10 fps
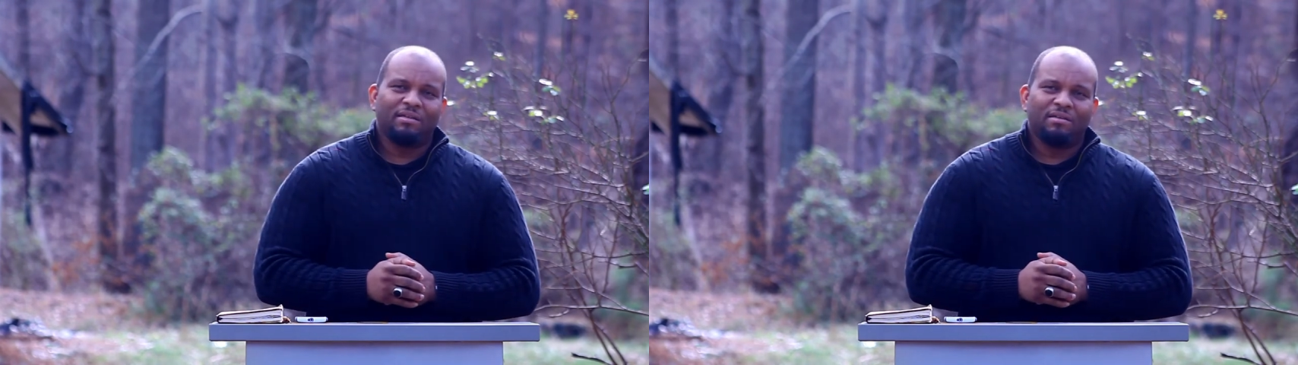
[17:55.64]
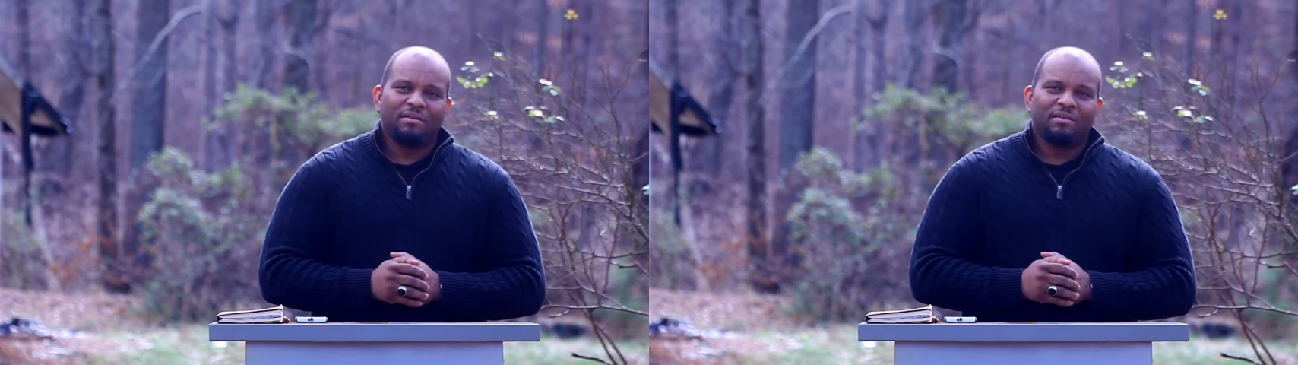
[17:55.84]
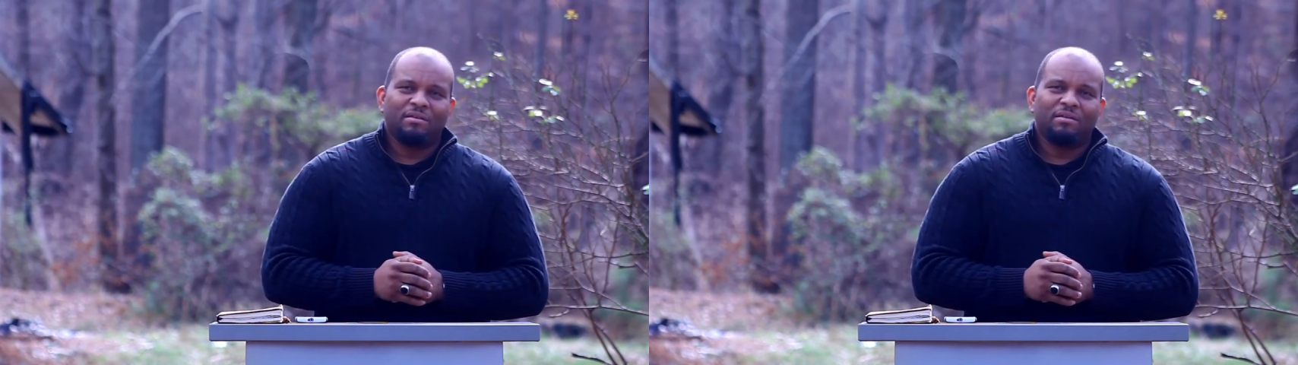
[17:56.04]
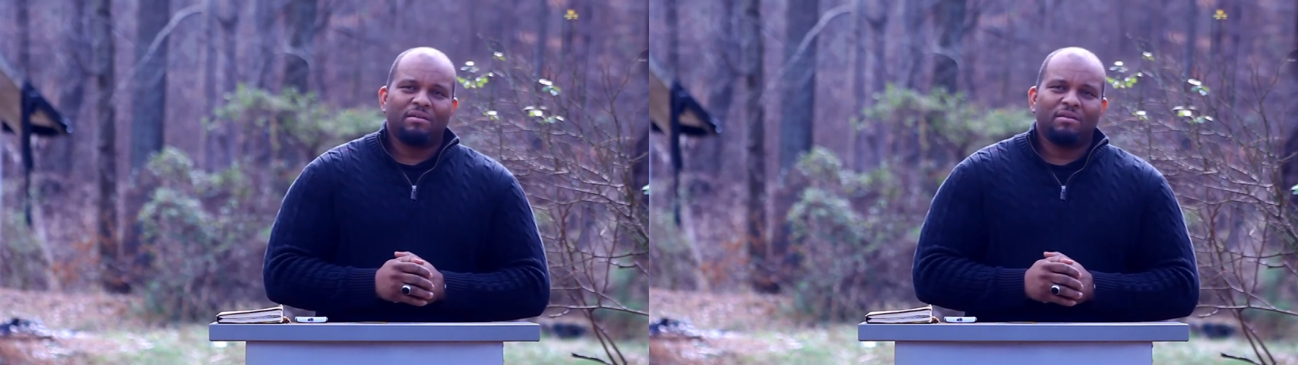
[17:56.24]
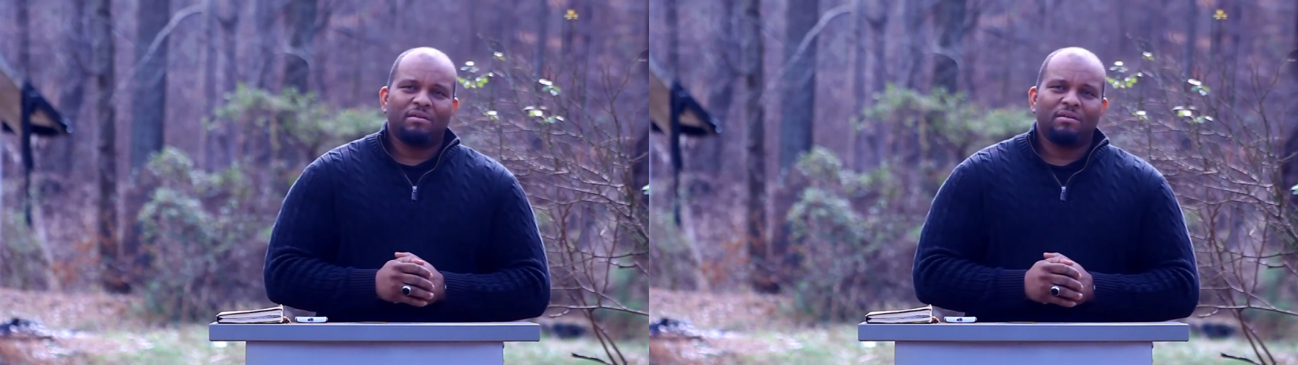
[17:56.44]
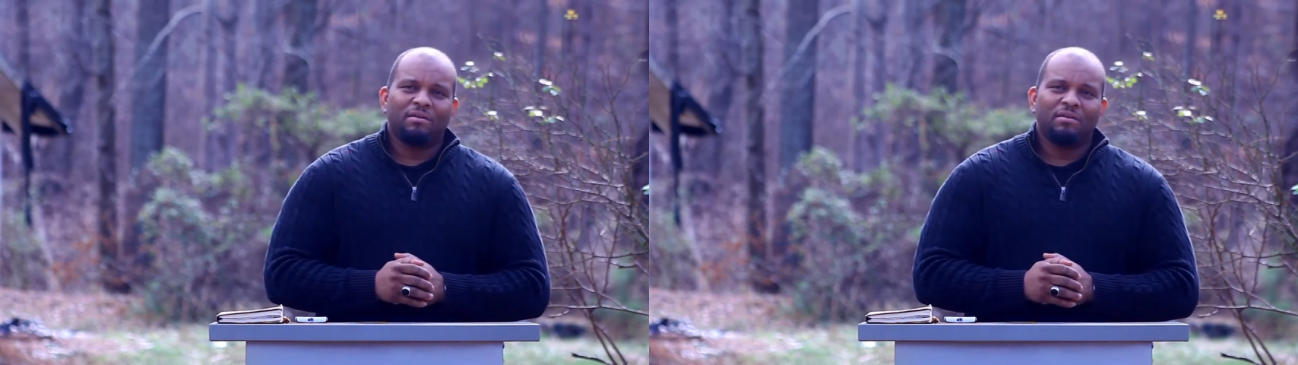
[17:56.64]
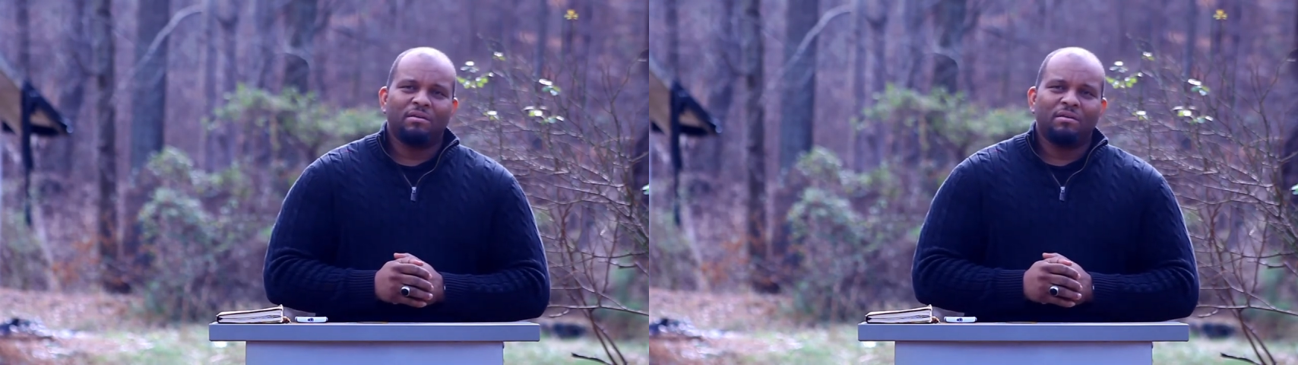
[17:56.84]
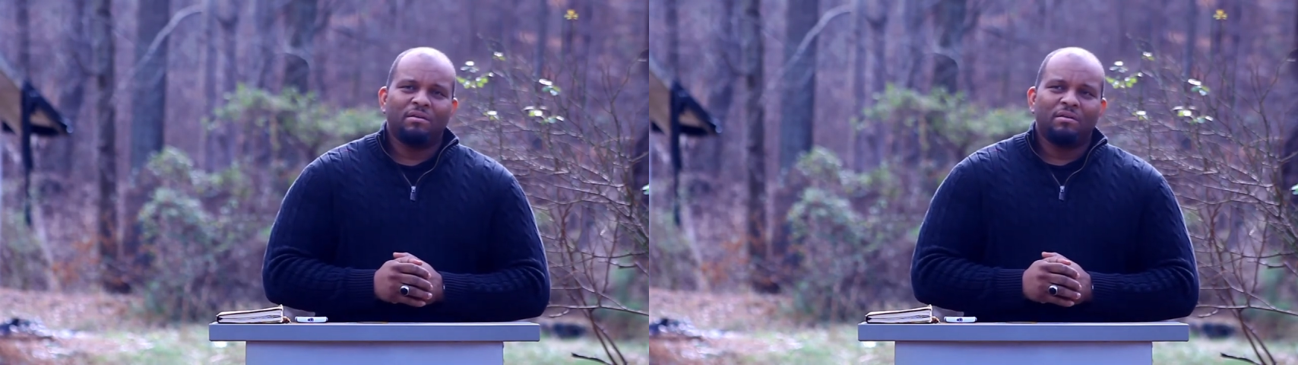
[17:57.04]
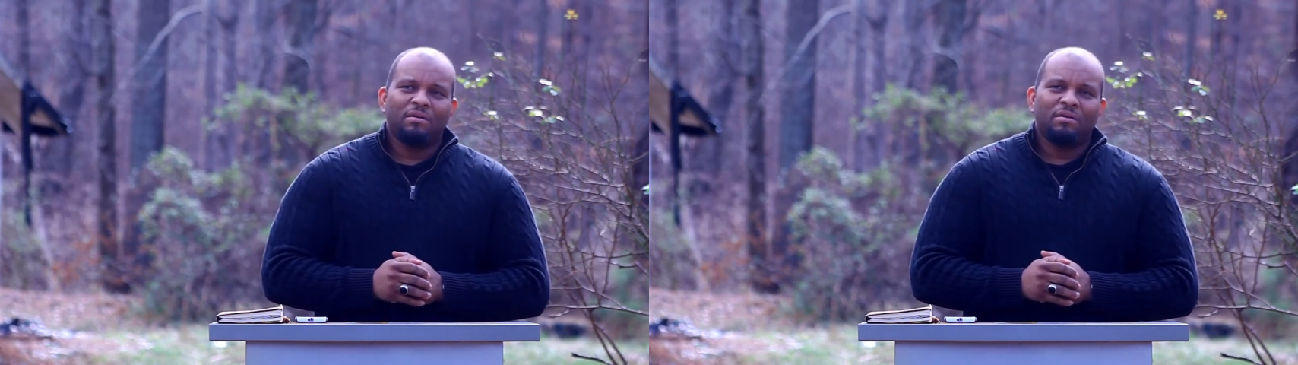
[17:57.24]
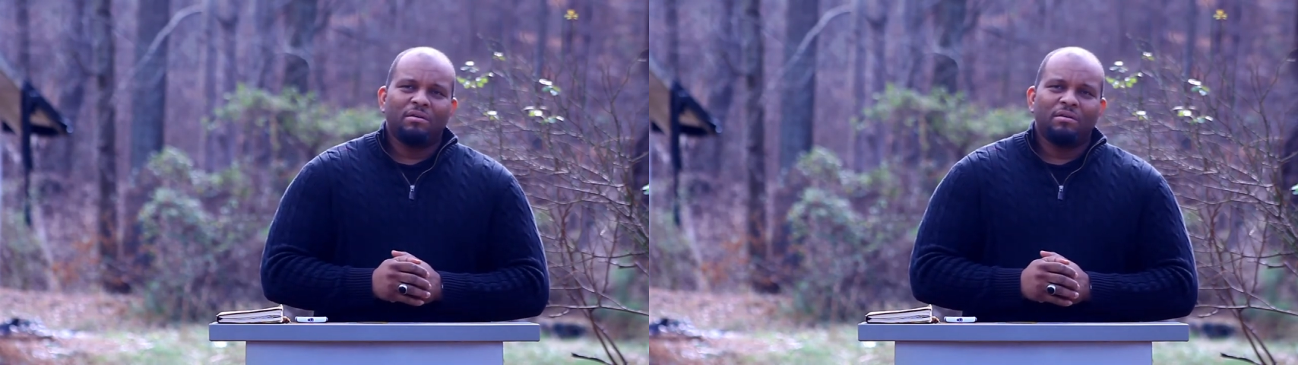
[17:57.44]

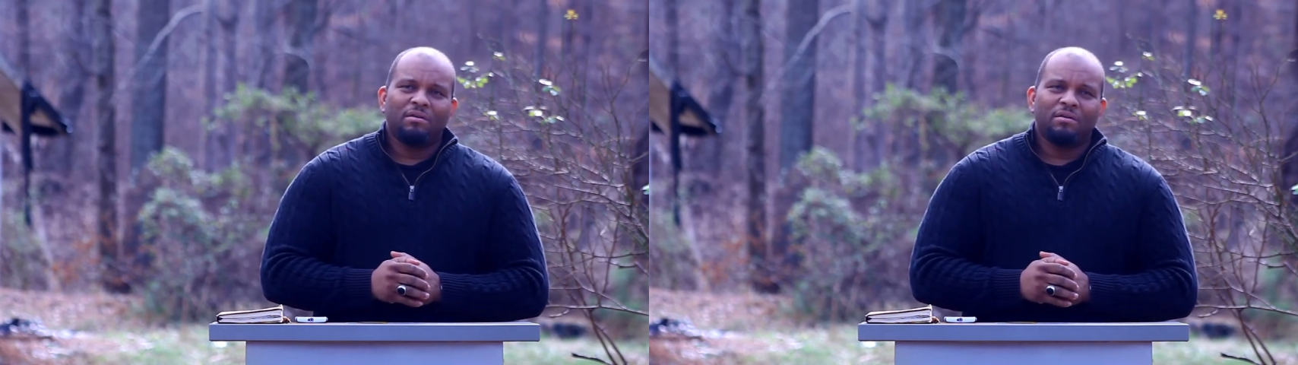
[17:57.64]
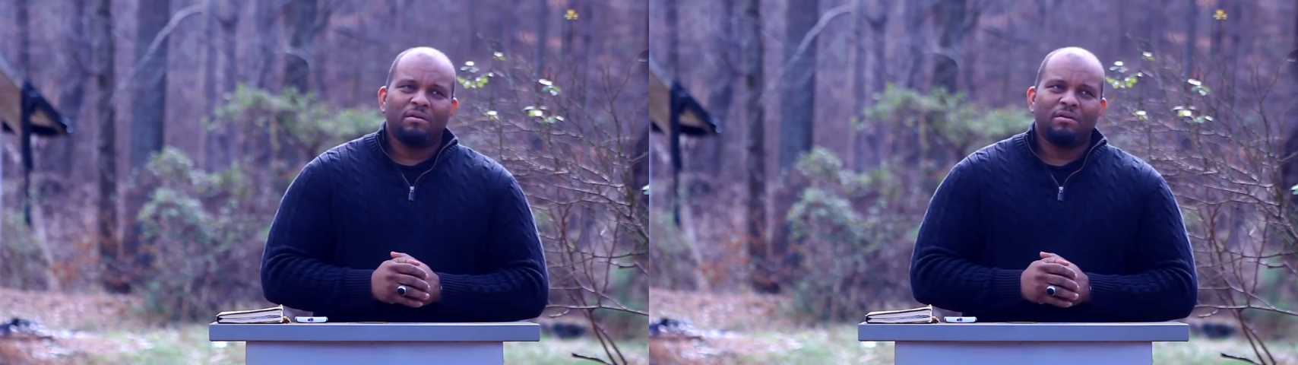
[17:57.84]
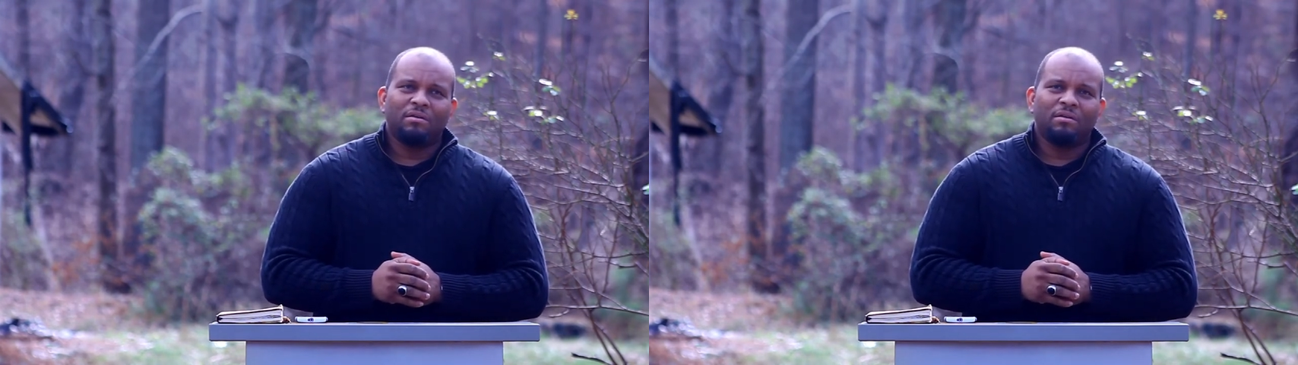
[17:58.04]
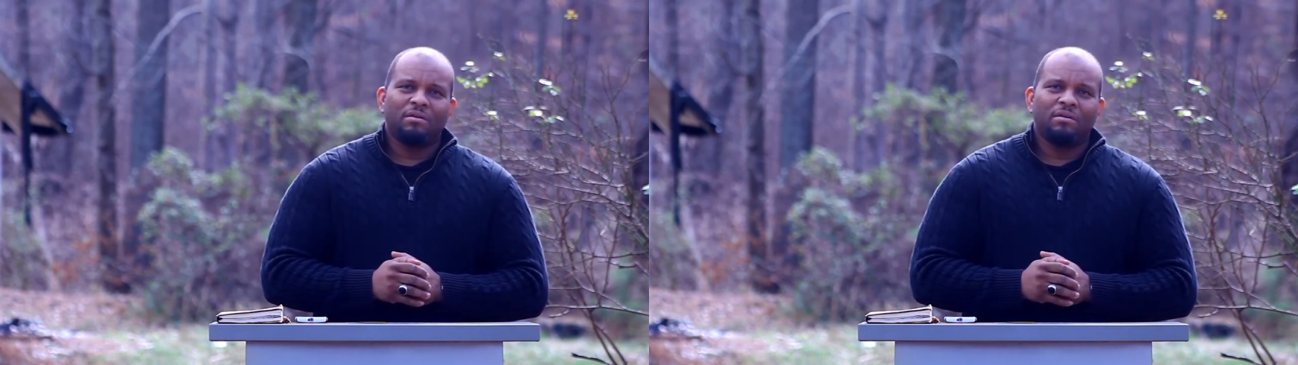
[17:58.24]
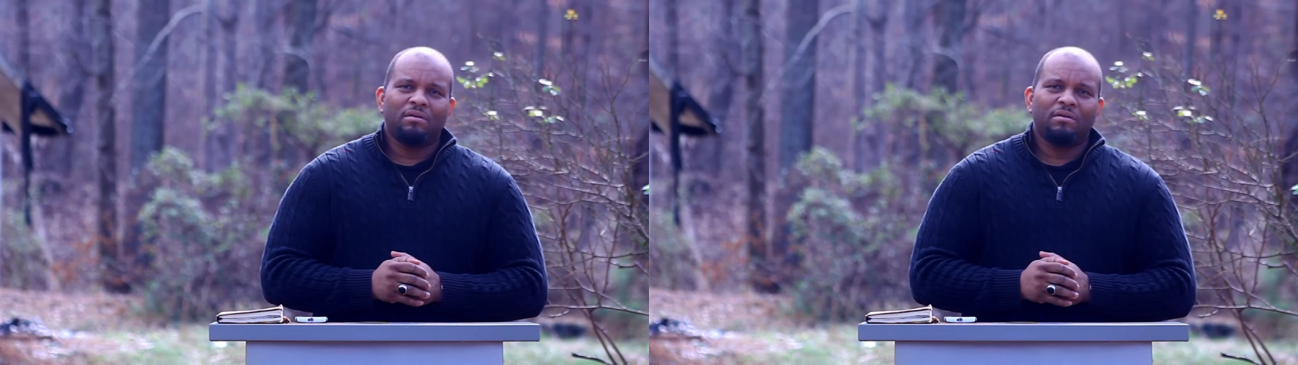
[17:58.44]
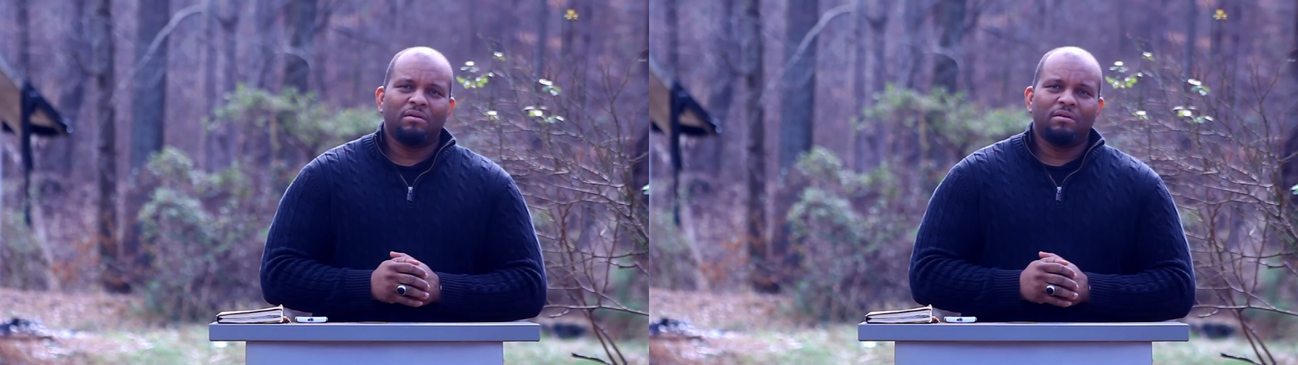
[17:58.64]
No one is speaking in this clip.